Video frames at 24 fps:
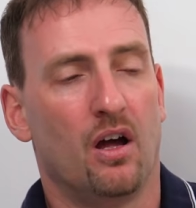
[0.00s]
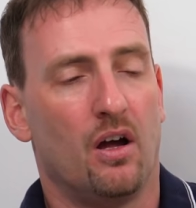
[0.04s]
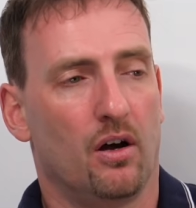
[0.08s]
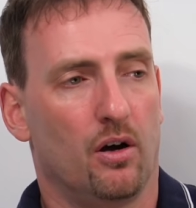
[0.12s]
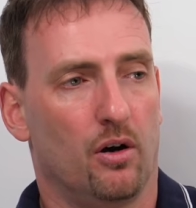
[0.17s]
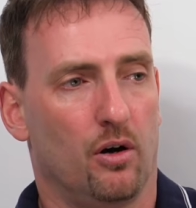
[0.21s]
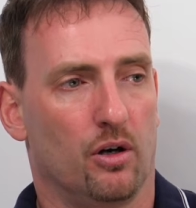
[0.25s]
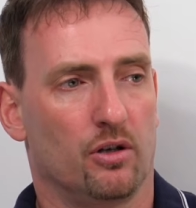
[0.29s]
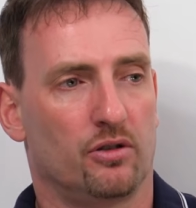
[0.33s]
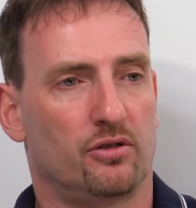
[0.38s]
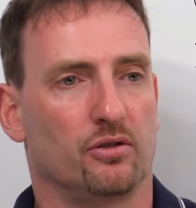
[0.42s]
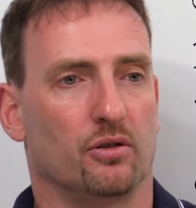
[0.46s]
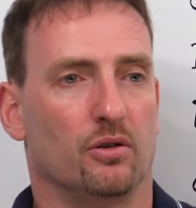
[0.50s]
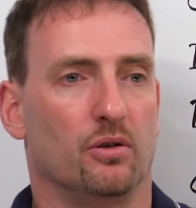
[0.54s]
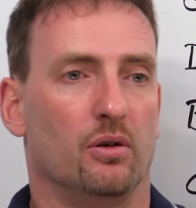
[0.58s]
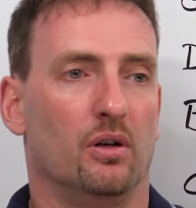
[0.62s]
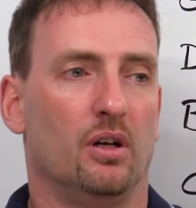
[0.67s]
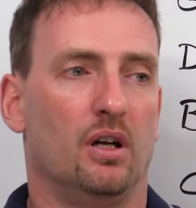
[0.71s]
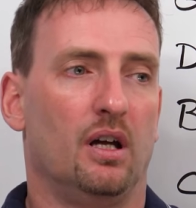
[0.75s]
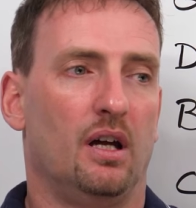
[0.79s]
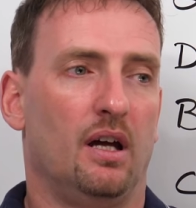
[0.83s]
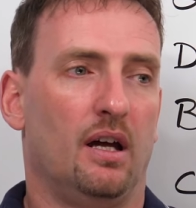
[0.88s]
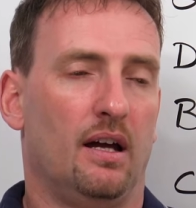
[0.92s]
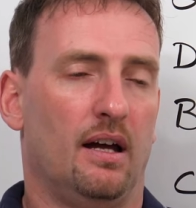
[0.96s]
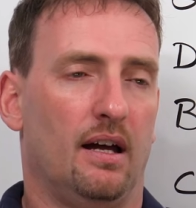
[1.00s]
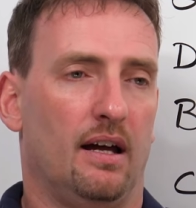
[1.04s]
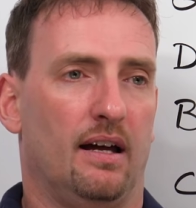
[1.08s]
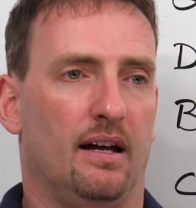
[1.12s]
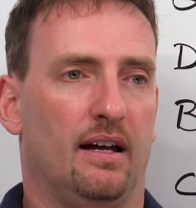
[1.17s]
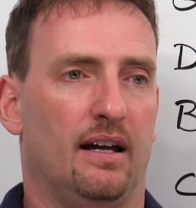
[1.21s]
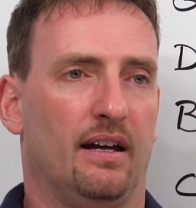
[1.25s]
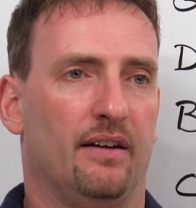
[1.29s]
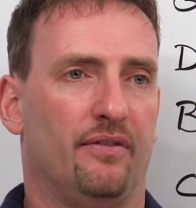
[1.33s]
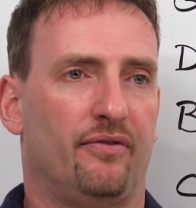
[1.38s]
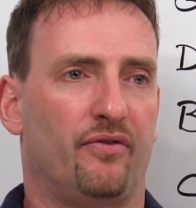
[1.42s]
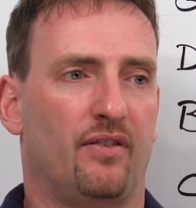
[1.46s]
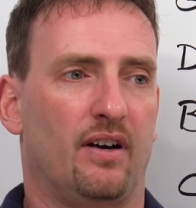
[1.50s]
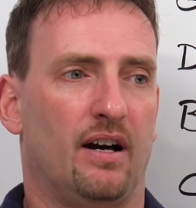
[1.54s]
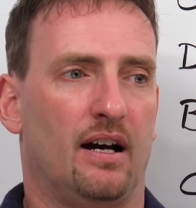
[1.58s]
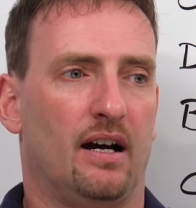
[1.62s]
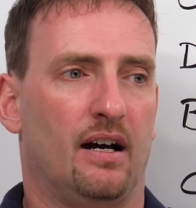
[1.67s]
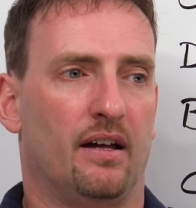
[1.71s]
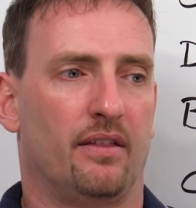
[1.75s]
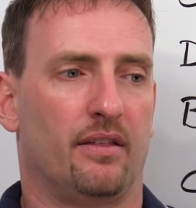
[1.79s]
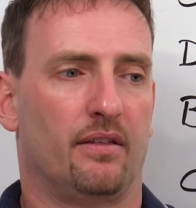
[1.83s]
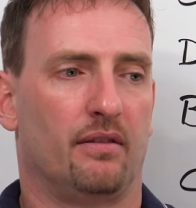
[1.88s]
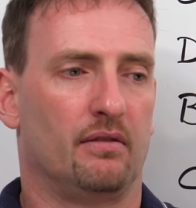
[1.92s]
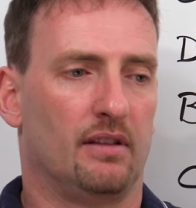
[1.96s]
Also, if
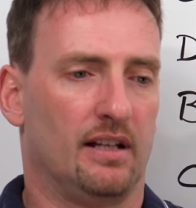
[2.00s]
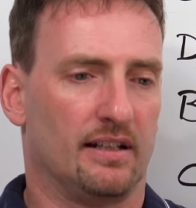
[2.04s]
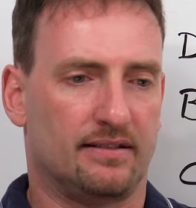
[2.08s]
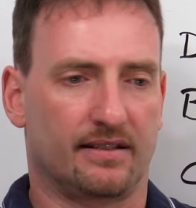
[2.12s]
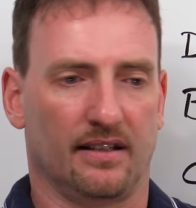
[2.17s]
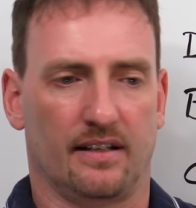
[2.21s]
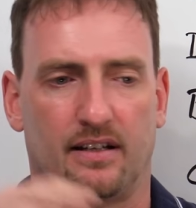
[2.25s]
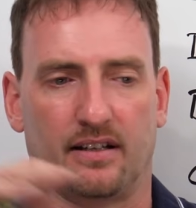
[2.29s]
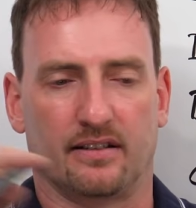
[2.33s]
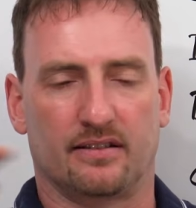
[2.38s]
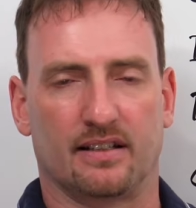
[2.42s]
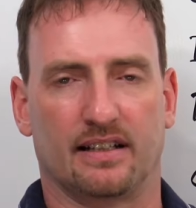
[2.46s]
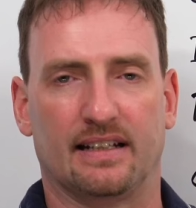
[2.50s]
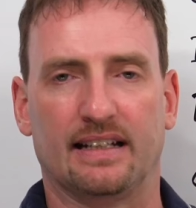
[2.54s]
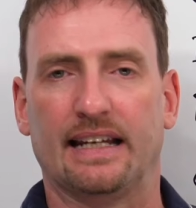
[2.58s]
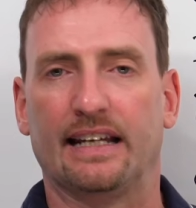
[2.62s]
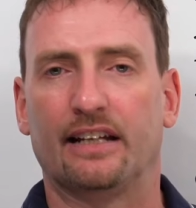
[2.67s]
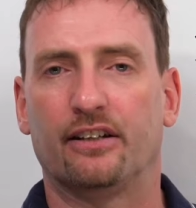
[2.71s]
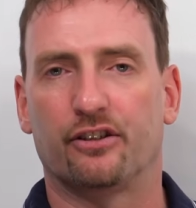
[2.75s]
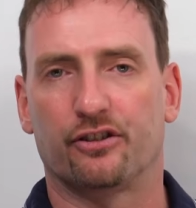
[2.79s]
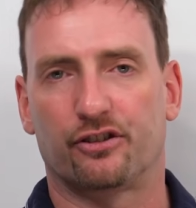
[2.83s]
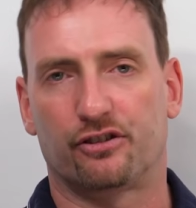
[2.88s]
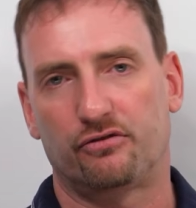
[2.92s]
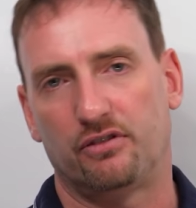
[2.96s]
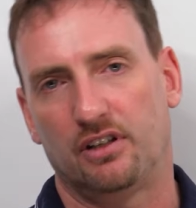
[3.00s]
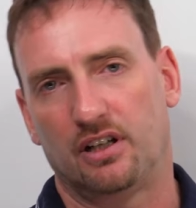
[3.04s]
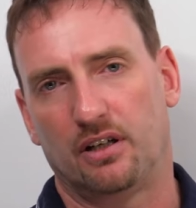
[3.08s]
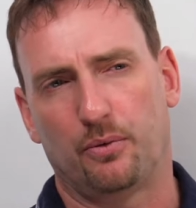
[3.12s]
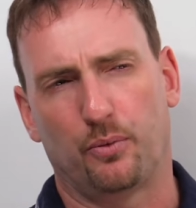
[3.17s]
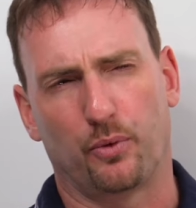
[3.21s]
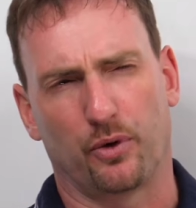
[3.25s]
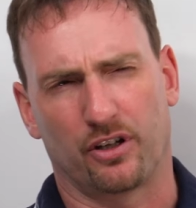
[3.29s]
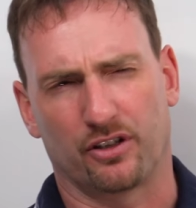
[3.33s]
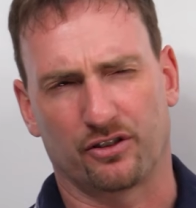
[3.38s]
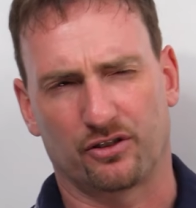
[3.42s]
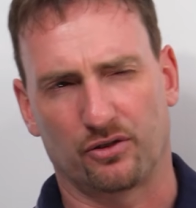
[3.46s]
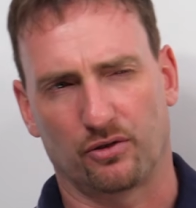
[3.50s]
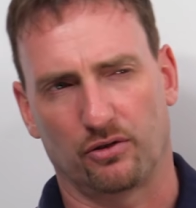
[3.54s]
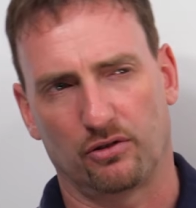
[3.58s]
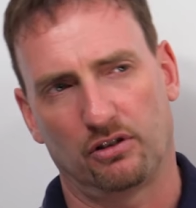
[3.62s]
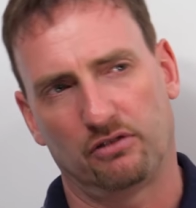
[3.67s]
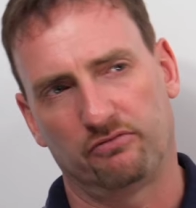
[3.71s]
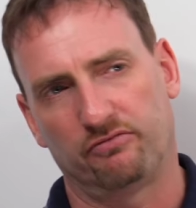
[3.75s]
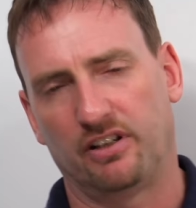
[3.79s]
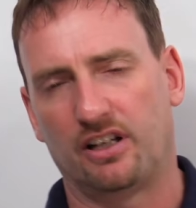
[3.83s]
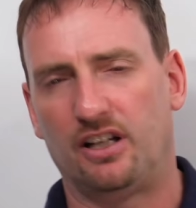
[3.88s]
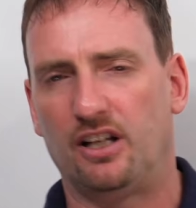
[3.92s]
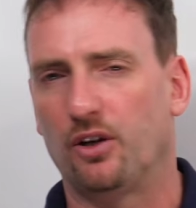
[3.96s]
let's say there's an industry where there's
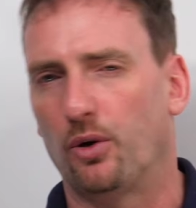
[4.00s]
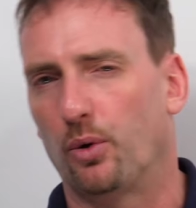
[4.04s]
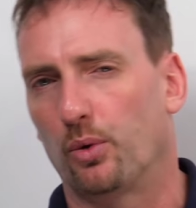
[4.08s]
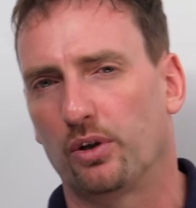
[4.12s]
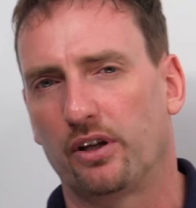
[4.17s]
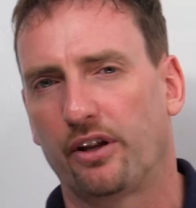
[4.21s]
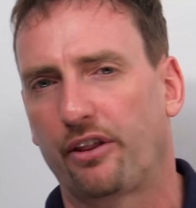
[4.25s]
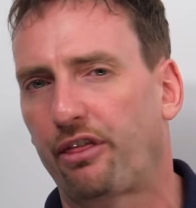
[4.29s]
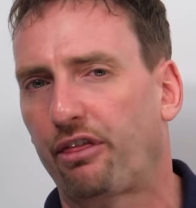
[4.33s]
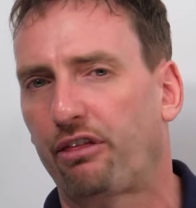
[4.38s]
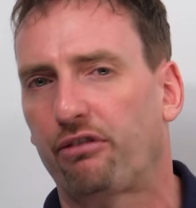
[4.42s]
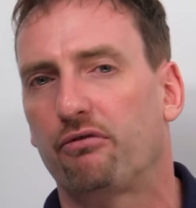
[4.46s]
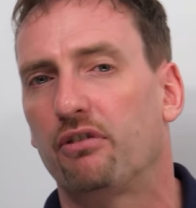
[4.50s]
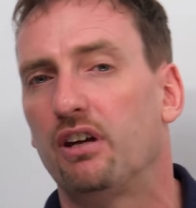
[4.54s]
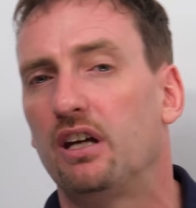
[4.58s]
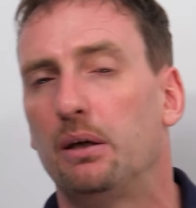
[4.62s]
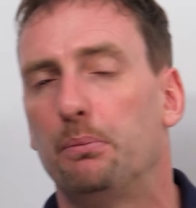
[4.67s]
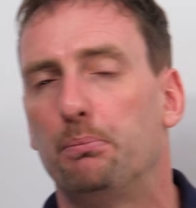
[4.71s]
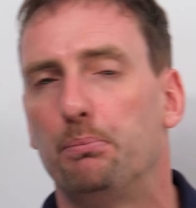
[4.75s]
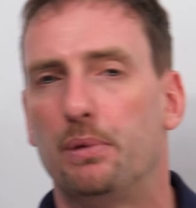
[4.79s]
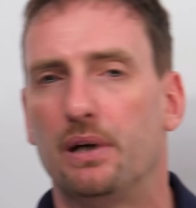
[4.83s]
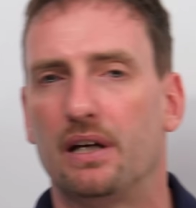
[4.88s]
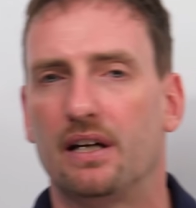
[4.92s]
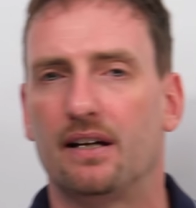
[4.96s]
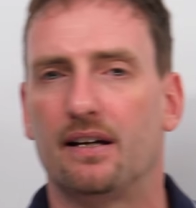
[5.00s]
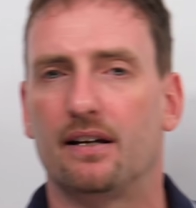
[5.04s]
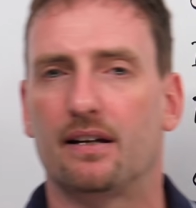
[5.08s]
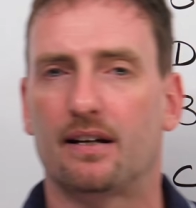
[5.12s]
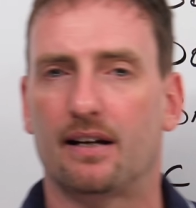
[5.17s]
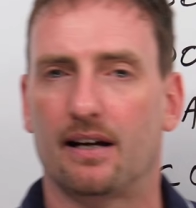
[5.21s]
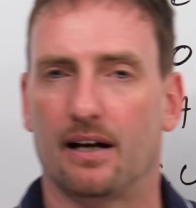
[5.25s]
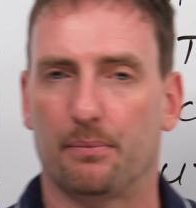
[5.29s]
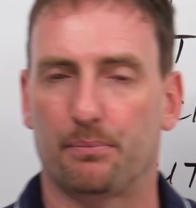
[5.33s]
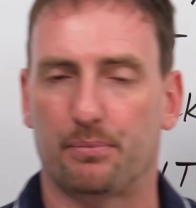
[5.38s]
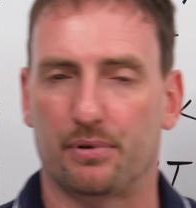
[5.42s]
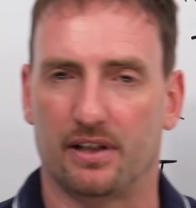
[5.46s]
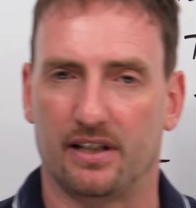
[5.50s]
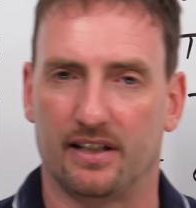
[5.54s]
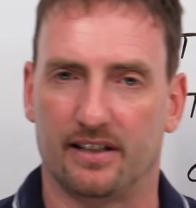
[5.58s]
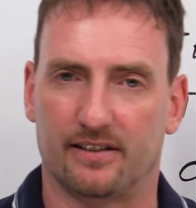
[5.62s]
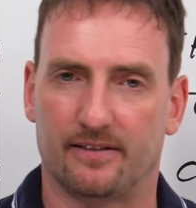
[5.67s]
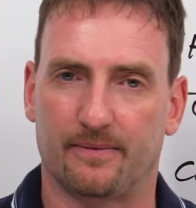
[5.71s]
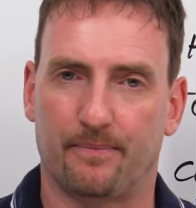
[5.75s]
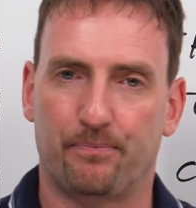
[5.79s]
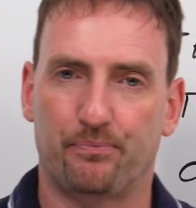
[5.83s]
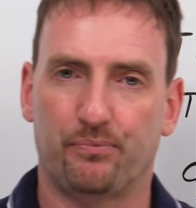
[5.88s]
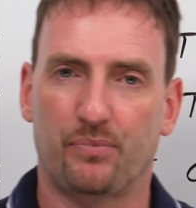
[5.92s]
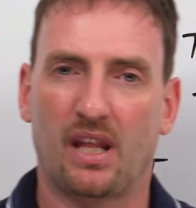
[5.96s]
really only 3 big companies,